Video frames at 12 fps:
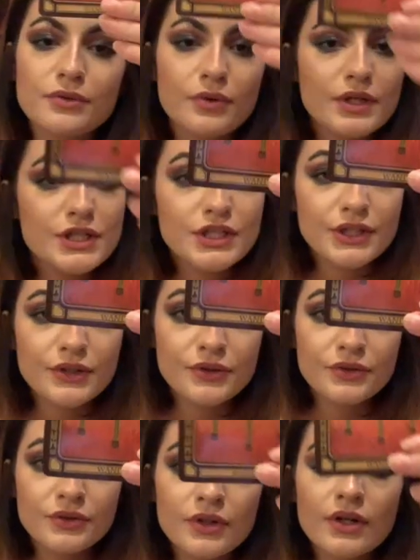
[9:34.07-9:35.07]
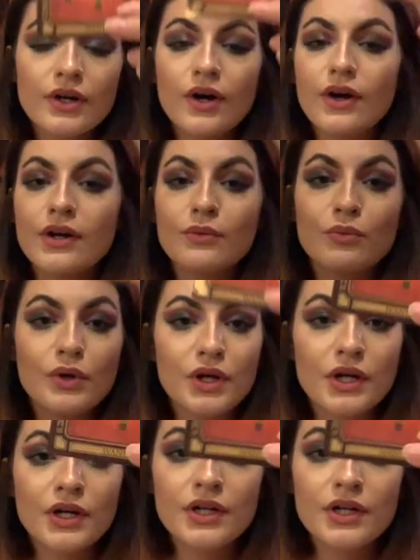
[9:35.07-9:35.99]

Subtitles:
towards you, hard work,